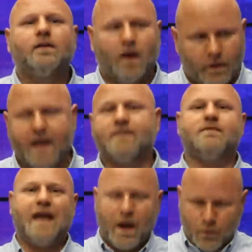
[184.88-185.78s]
Okay,
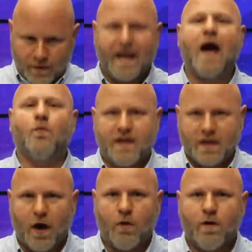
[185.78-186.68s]
now now we
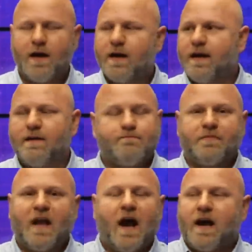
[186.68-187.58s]
go. It
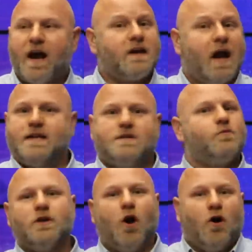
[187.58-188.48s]
I, I, I
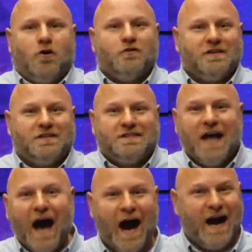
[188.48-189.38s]
do it all the
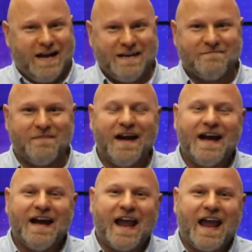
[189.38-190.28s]
time.
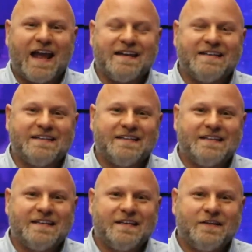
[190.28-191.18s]
And
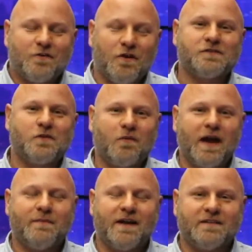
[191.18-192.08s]
you're also
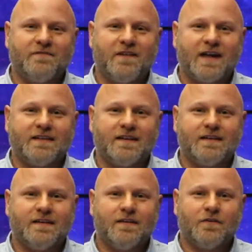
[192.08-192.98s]
right about the fact that
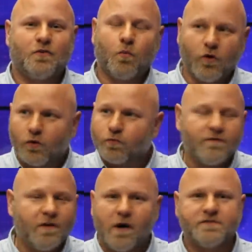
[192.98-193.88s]
the world
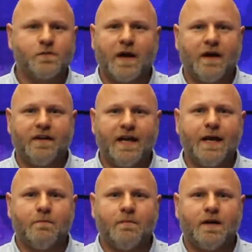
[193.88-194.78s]
revolves around
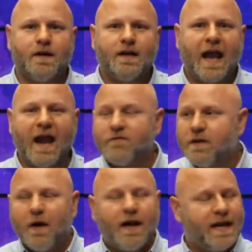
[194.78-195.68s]
them.
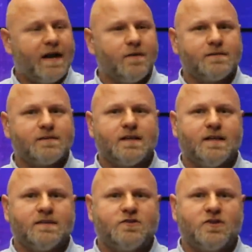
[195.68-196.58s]
Everybody else
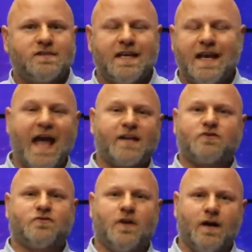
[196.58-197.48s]
is just an
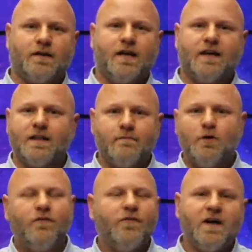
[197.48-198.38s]
extra in the
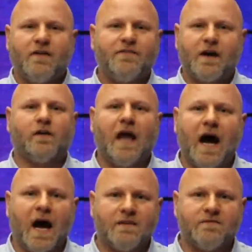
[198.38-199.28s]
movie of their
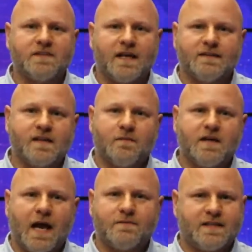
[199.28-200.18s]
lives. And
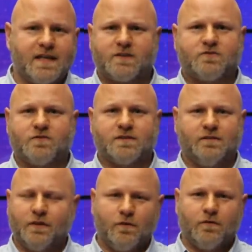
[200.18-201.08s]
sometimes the extra is a
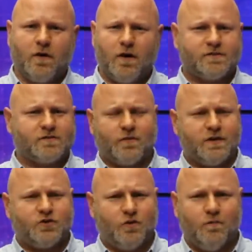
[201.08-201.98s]
little on
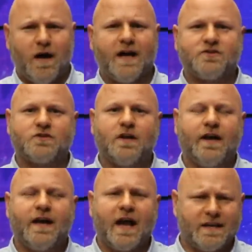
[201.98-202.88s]
screen too much,
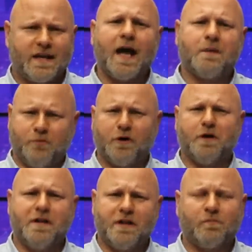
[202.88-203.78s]
and you got to put
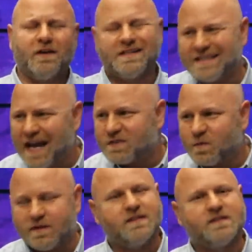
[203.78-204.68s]
them in their place. That's
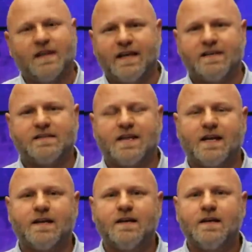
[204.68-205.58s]
what these ladies
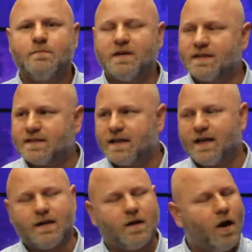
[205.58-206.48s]
think, because
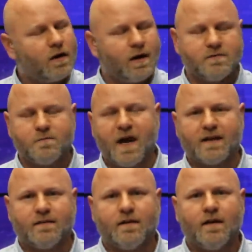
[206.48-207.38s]
again, all comes
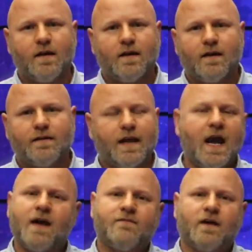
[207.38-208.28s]
back to they
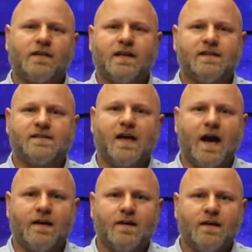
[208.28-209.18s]
have nothing
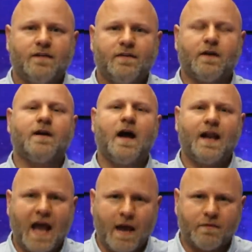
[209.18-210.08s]
inside. They're yeah. not
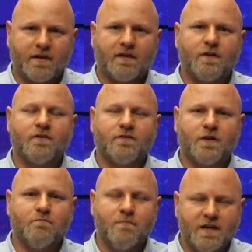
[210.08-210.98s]
happy, they're,
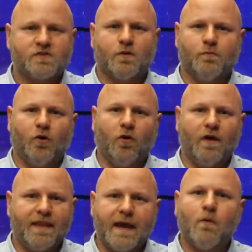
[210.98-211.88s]
they're miserable,
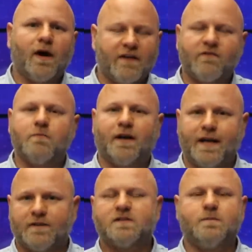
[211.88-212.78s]
and they want everybody
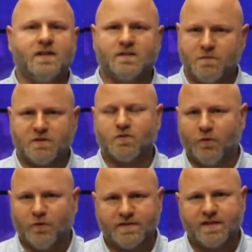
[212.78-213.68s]
else to be as
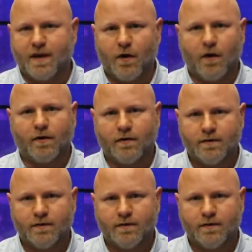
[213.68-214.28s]
miserable as they are.